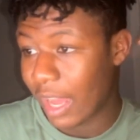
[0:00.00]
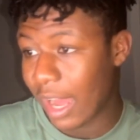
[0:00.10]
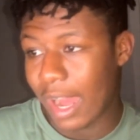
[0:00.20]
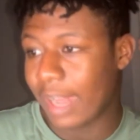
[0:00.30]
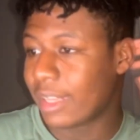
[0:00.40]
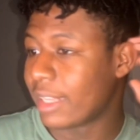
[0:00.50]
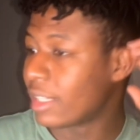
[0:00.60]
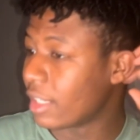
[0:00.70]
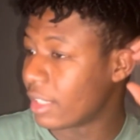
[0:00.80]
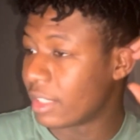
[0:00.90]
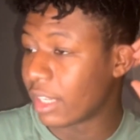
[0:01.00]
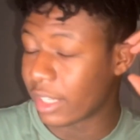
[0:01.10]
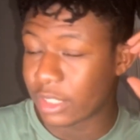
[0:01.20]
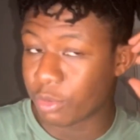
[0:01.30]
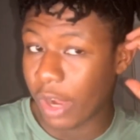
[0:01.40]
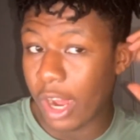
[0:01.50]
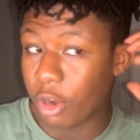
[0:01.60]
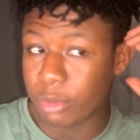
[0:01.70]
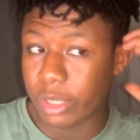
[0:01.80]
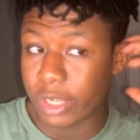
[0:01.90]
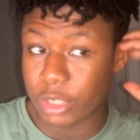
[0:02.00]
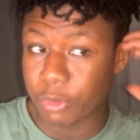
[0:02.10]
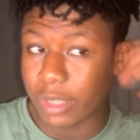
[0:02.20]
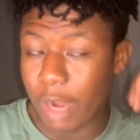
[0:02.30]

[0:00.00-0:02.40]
I think the Nuggets. I hope the Nuggets win.